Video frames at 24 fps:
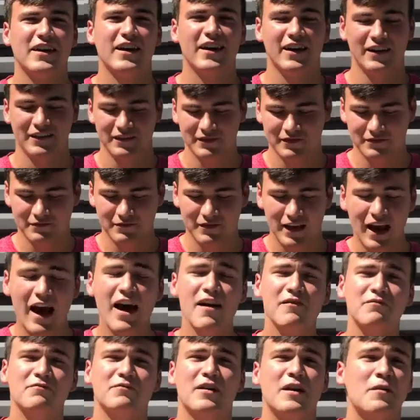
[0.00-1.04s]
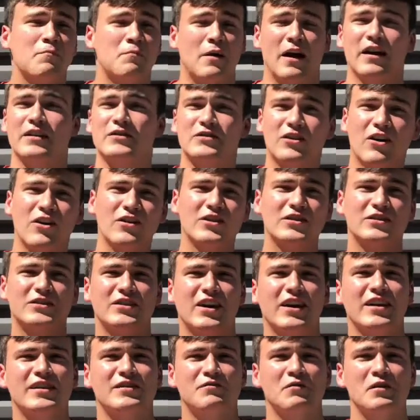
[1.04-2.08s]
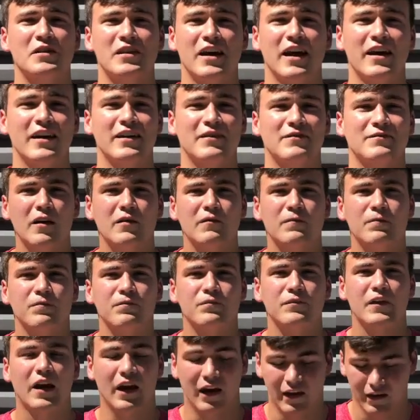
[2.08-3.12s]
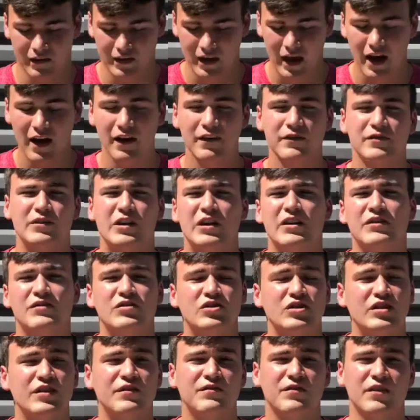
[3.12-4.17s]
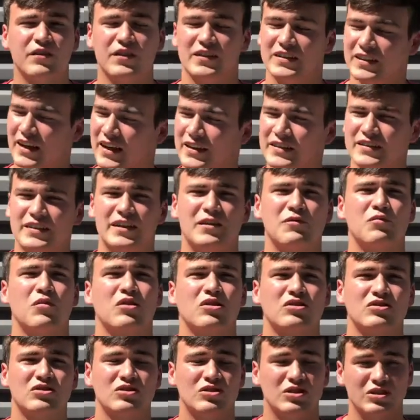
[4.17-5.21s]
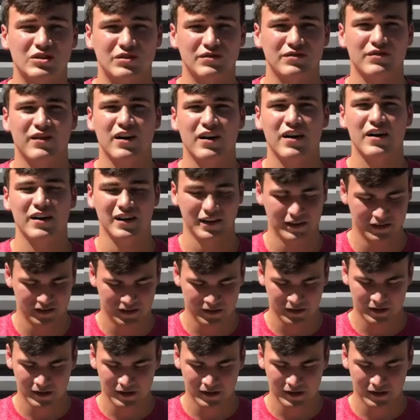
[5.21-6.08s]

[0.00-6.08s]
And yeah, it passed all the studies we take. And yeah, if you've seen from the test, it works just fine.